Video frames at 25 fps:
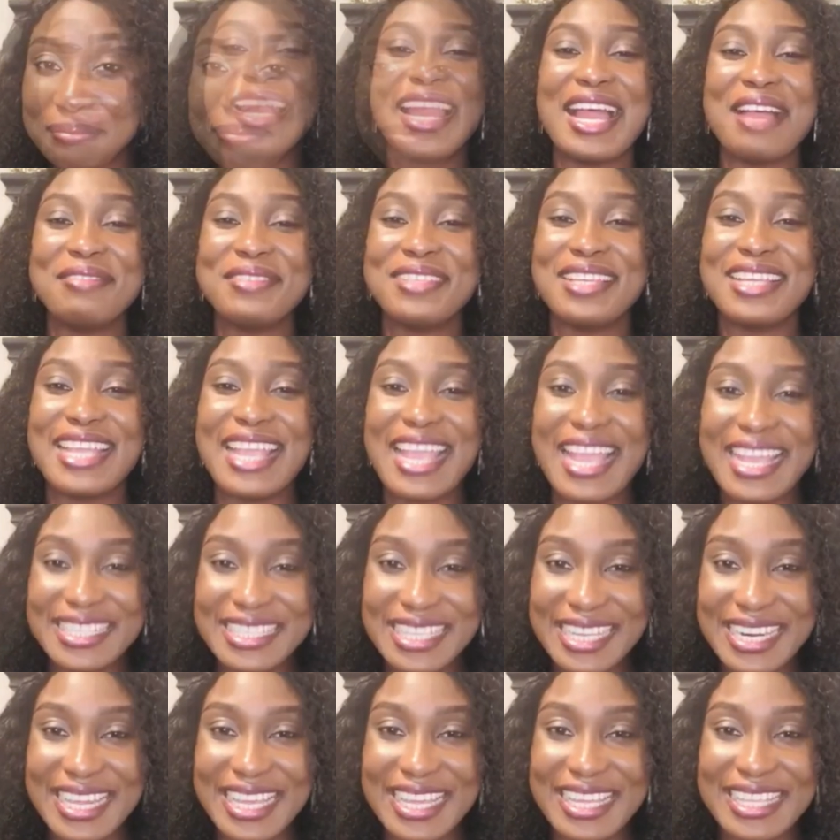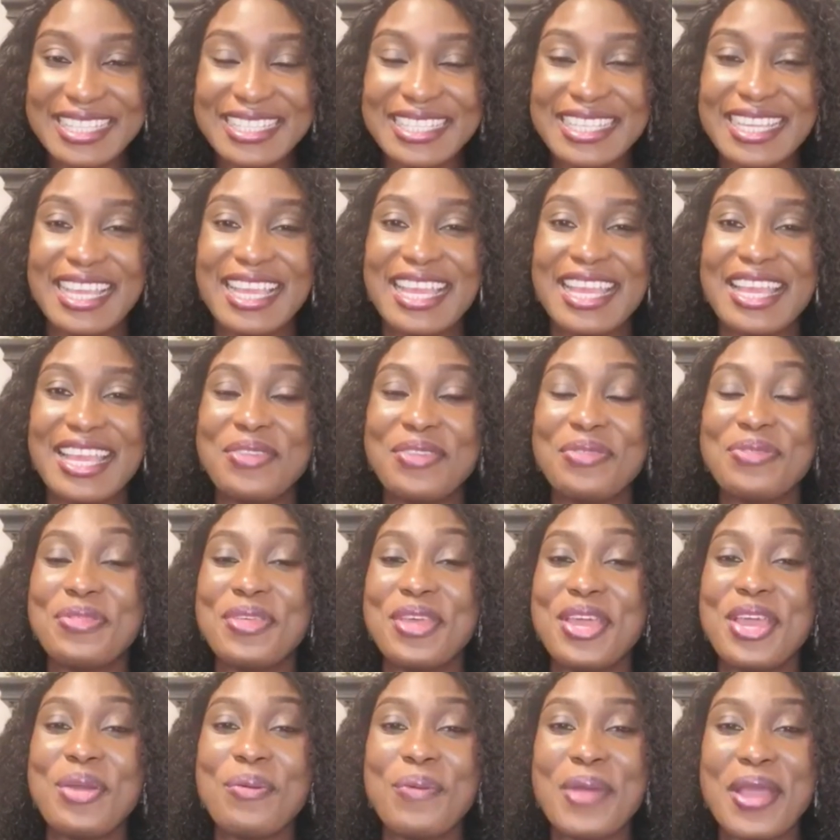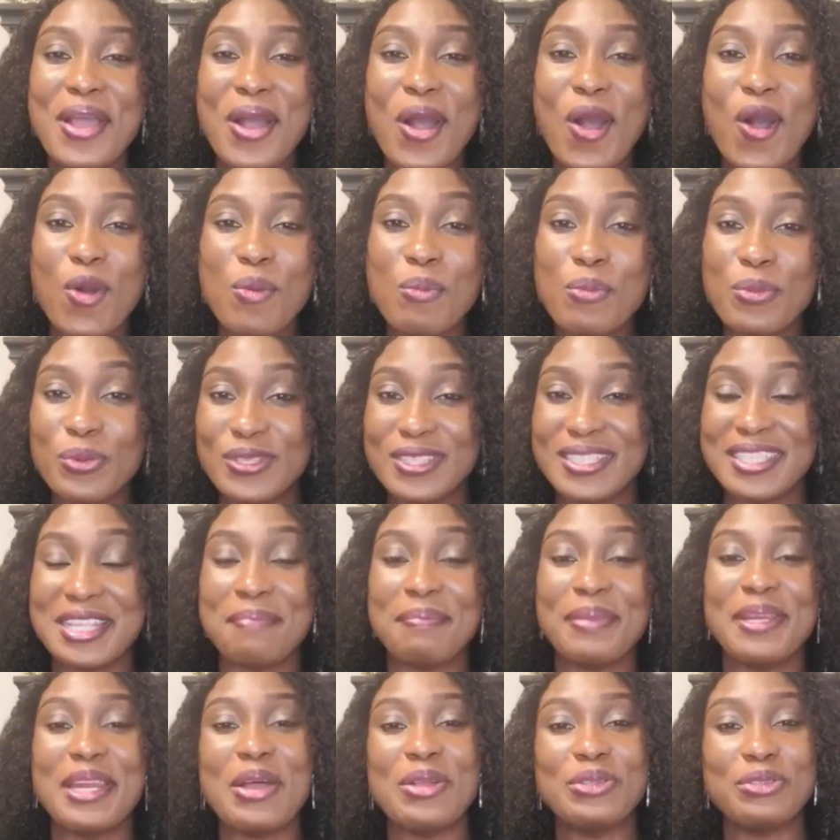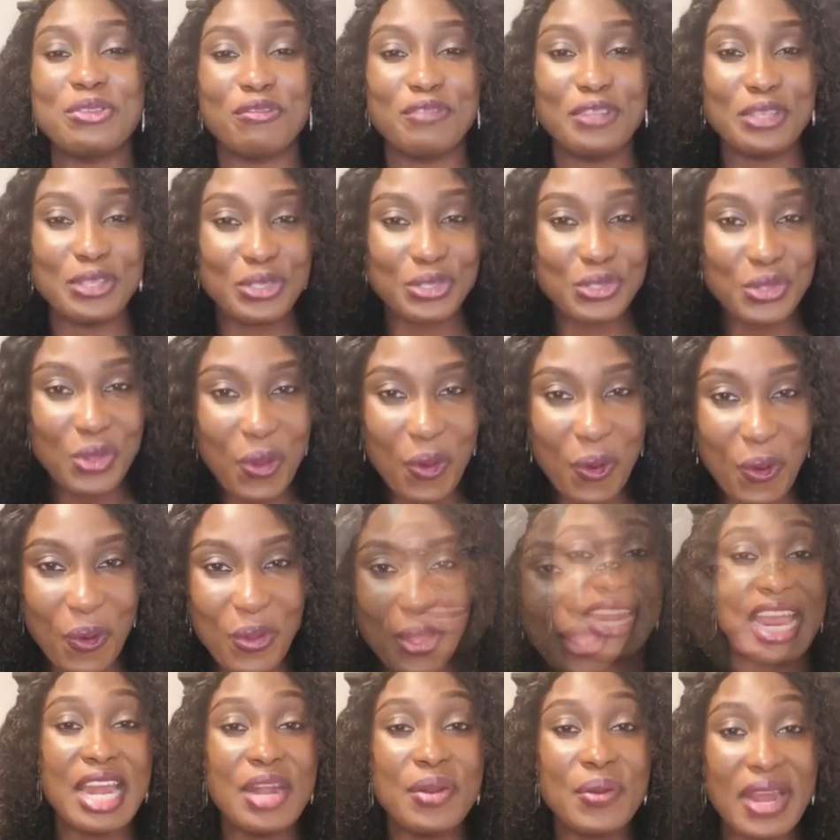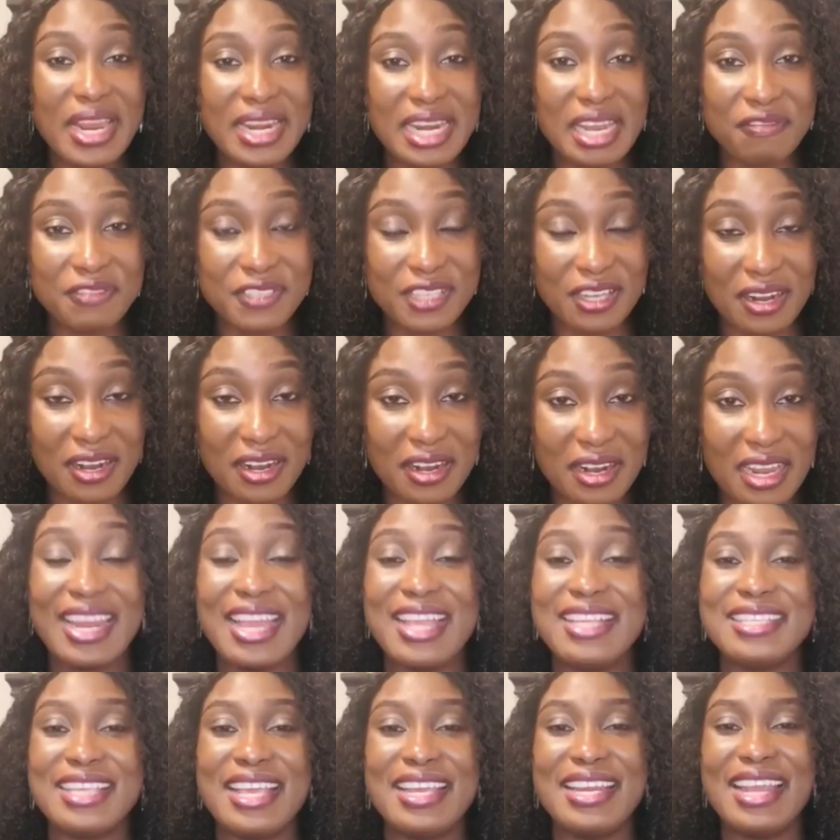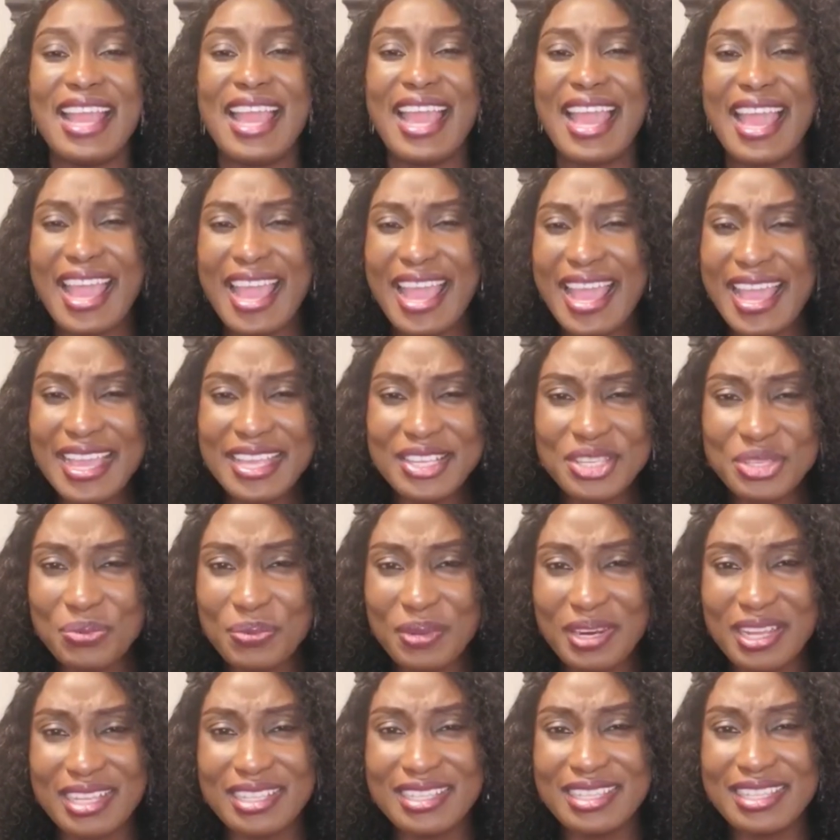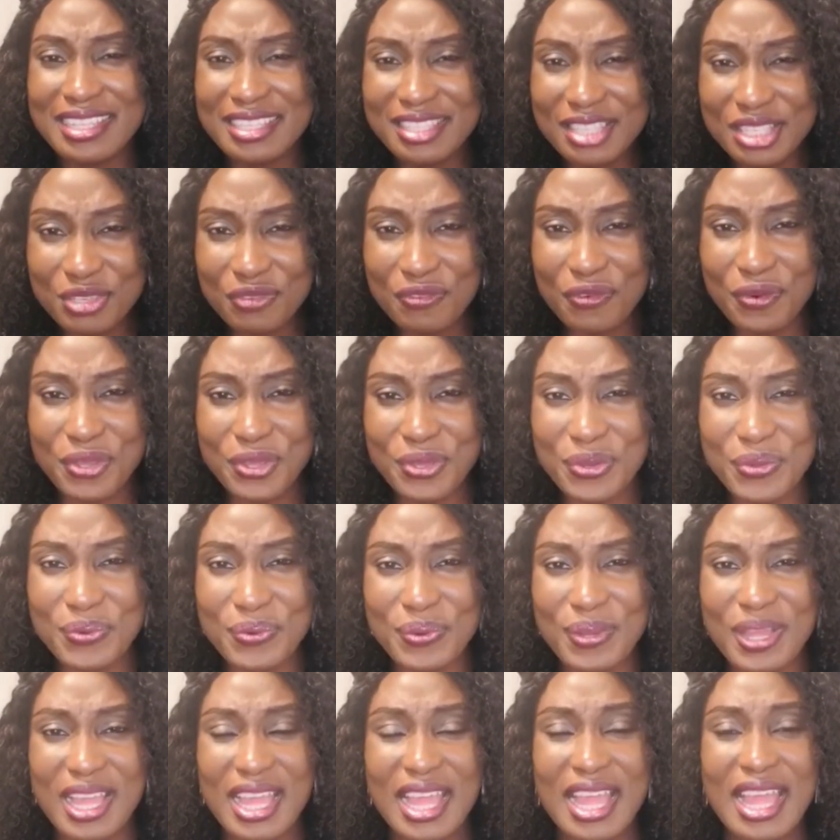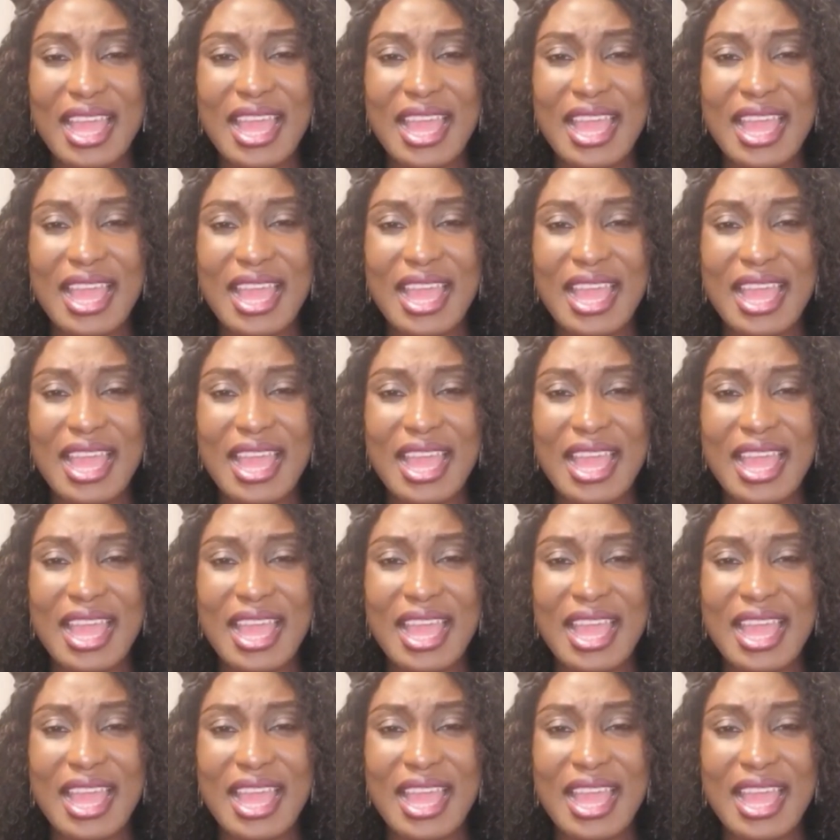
And after getting it, they were almost stepping out of the store, and I ran after her and I said, "Hey, sweetheart, this is for you."